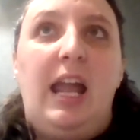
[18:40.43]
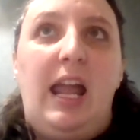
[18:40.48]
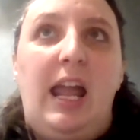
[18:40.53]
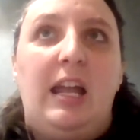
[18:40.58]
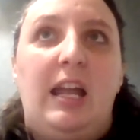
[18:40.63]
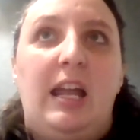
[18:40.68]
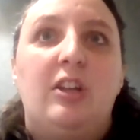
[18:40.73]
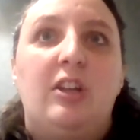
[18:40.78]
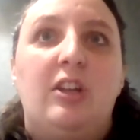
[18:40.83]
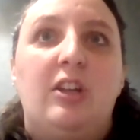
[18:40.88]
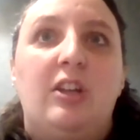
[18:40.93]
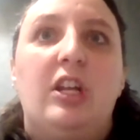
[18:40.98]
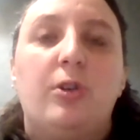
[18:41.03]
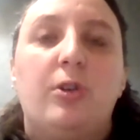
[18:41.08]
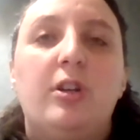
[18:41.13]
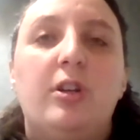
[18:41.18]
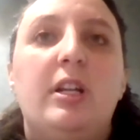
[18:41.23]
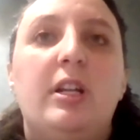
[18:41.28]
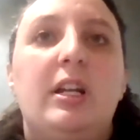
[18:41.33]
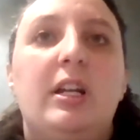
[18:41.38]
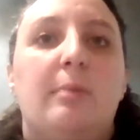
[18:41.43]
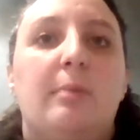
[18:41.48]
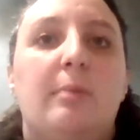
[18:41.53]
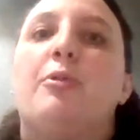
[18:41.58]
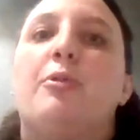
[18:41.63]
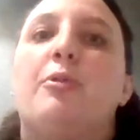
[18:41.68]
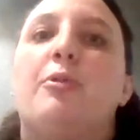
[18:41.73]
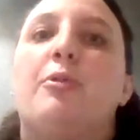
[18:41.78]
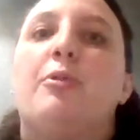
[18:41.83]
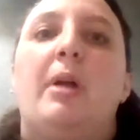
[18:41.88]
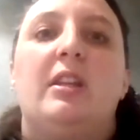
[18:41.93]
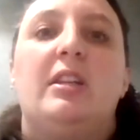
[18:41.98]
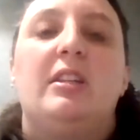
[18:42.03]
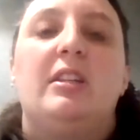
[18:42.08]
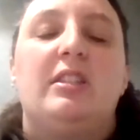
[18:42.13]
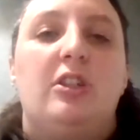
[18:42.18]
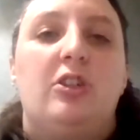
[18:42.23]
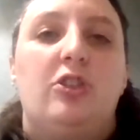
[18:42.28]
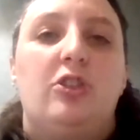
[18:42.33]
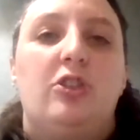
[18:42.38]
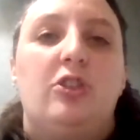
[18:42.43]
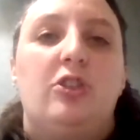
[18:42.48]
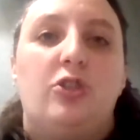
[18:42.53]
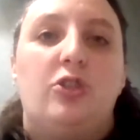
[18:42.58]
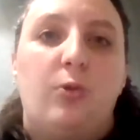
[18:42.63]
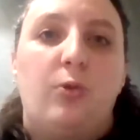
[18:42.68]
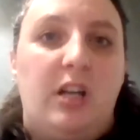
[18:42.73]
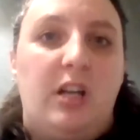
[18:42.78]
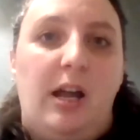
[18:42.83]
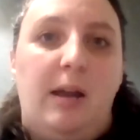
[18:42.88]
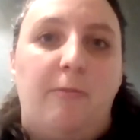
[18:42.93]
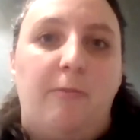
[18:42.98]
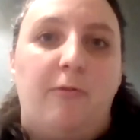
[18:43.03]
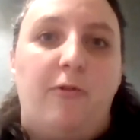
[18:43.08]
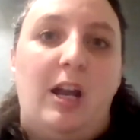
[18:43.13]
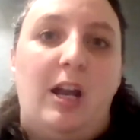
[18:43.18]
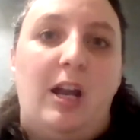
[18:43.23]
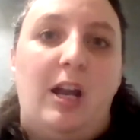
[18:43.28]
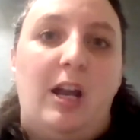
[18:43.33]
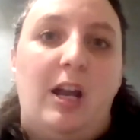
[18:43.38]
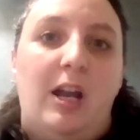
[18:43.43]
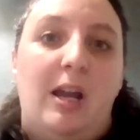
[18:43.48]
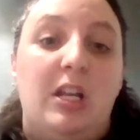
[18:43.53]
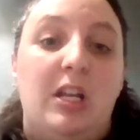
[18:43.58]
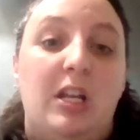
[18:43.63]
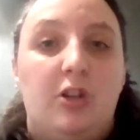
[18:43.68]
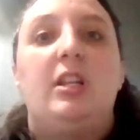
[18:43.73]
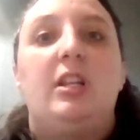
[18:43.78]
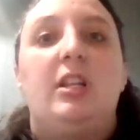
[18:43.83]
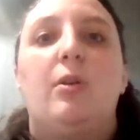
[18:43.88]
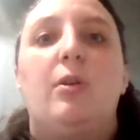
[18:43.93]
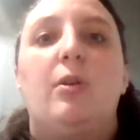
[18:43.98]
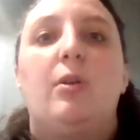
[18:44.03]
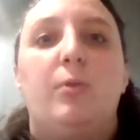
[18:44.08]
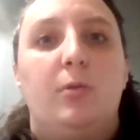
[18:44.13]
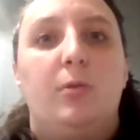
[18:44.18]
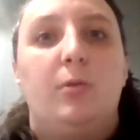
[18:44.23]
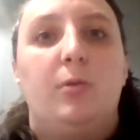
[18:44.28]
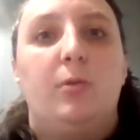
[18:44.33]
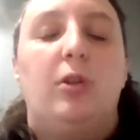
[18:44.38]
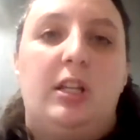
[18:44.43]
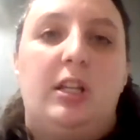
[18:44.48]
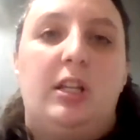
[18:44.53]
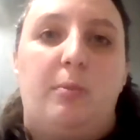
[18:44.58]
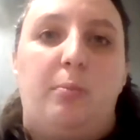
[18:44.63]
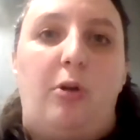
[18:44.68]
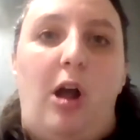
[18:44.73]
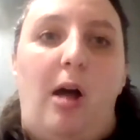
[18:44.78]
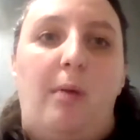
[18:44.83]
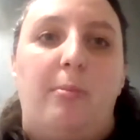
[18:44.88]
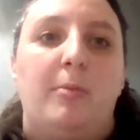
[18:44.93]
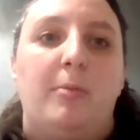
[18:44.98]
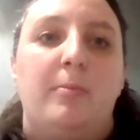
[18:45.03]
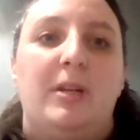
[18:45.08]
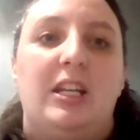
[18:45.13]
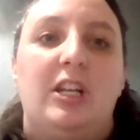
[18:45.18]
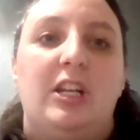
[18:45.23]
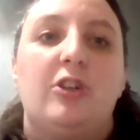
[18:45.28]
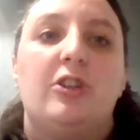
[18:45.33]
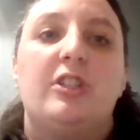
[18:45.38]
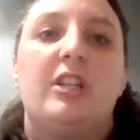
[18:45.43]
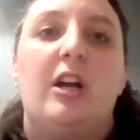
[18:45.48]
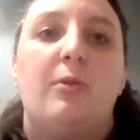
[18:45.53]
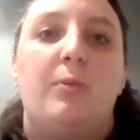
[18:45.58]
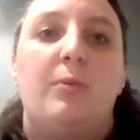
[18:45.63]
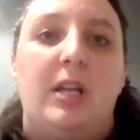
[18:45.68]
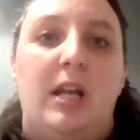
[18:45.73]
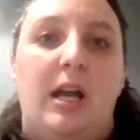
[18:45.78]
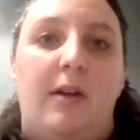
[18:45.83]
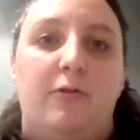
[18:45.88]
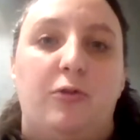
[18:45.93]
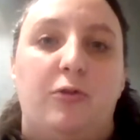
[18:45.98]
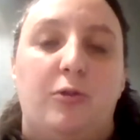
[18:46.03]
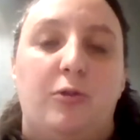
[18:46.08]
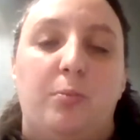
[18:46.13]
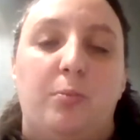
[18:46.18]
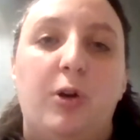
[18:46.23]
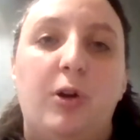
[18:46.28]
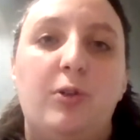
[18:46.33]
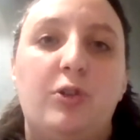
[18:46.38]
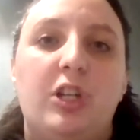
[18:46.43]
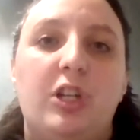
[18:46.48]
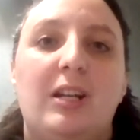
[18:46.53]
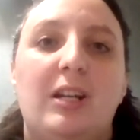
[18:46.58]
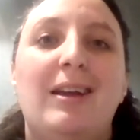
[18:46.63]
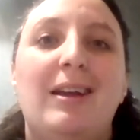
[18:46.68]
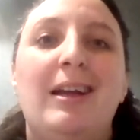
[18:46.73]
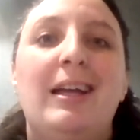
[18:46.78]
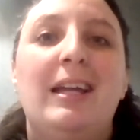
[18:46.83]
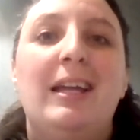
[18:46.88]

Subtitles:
hey, in order to implement this in a short time frame, here's how we would look at the problem and here's how we'd have to approach it.